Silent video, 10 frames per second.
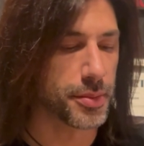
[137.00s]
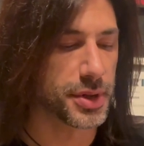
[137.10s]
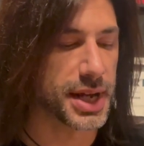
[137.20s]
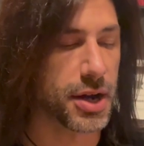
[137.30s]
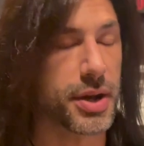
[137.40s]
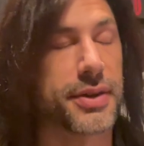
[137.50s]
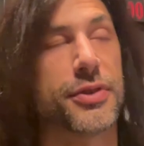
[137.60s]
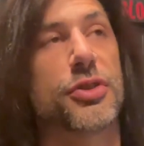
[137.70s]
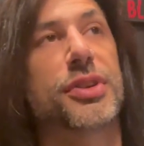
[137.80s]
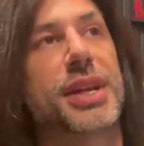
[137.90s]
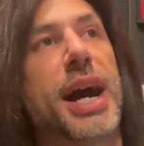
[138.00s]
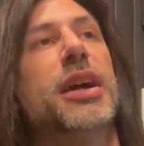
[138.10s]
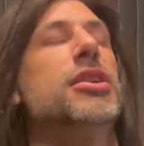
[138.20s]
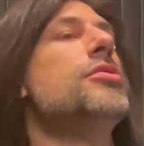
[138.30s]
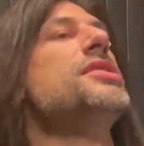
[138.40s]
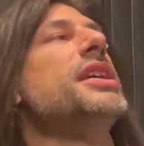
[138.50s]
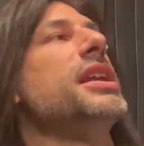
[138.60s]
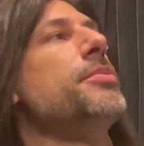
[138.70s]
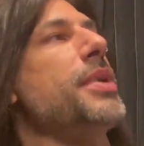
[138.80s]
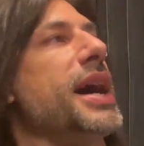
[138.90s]
Now, if you're not using
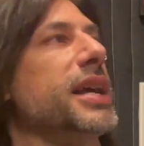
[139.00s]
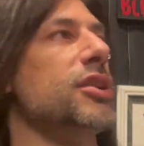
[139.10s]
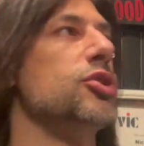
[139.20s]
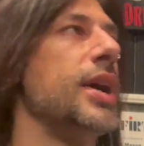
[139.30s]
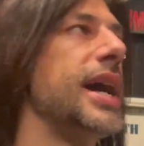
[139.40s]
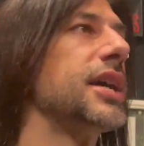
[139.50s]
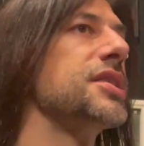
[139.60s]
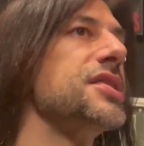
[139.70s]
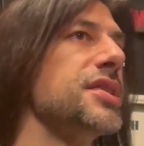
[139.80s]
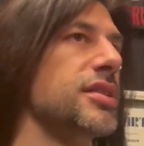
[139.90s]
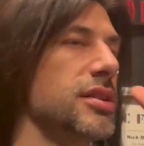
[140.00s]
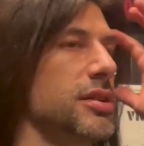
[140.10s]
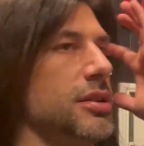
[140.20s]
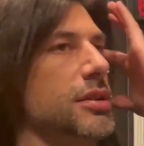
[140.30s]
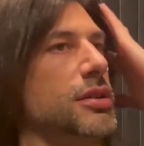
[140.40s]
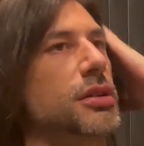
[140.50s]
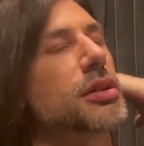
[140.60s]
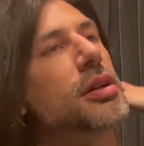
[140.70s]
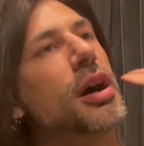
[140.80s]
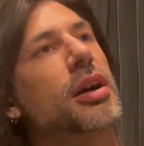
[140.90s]
any backing tracks,
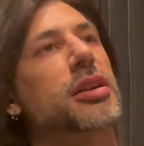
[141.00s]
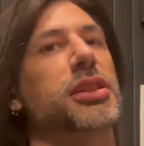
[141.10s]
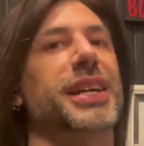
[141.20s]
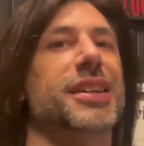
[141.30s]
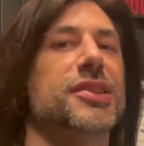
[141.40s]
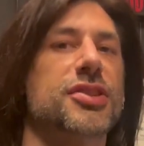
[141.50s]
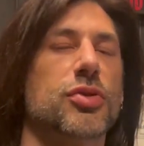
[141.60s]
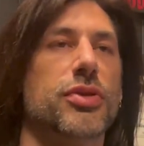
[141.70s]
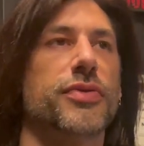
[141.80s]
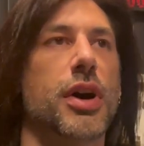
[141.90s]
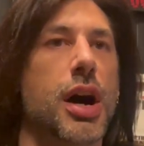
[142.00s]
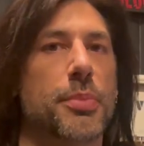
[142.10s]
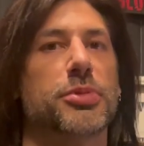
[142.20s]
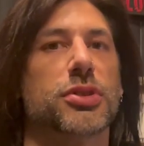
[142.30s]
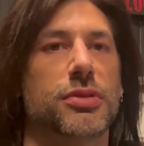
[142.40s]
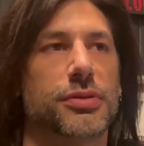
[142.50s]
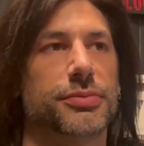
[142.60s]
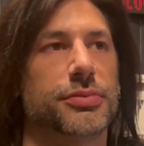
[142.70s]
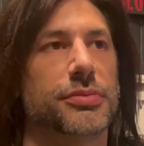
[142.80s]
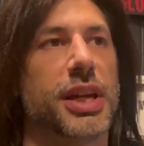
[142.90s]
a click is sort of optional
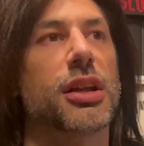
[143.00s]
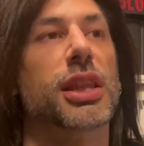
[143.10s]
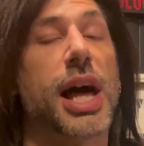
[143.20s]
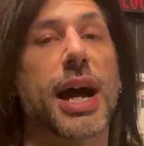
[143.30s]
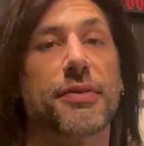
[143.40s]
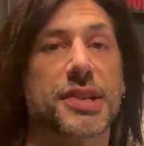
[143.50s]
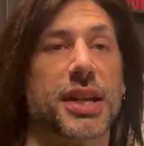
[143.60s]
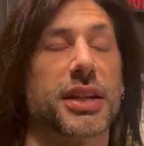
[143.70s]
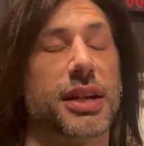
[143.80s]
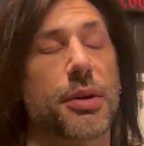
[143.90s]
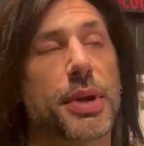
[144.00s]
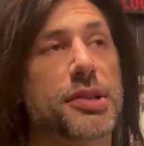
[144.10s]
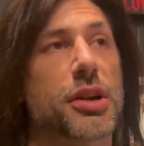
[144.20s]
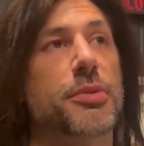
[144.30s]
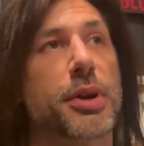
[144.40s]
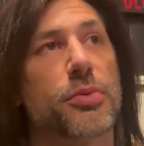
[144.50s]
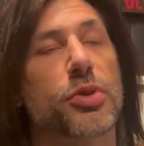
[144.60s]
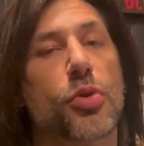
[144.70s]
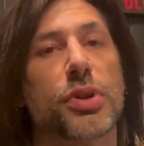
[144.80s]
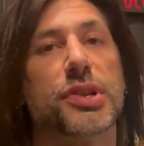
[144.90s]
in a live setting. Now, I'm not talking about
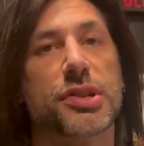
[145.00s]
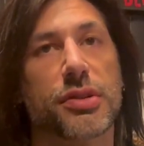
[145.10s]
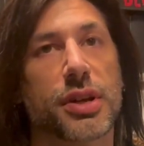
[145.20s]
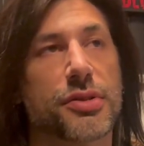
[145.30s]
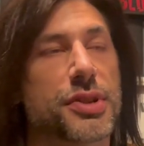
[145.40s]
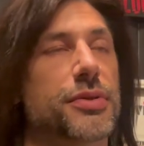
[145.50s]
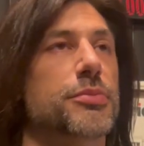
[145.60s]
recording studios.